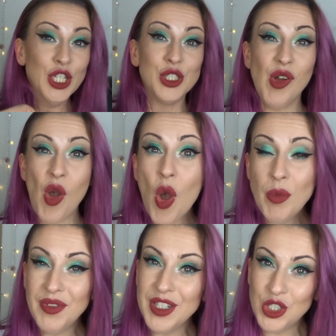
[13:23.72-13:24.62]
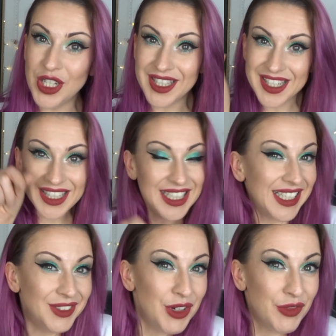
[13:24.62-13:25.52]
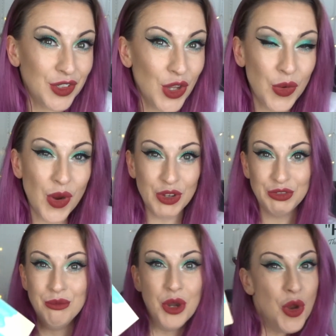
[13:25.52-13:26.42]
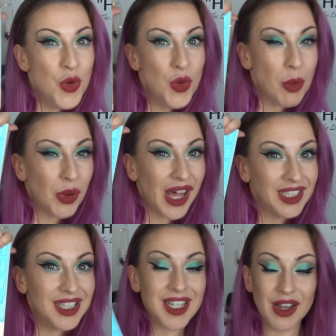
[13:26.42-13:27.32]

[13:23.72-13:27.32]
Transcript: So I hope you enjoyed this little review of my new palette.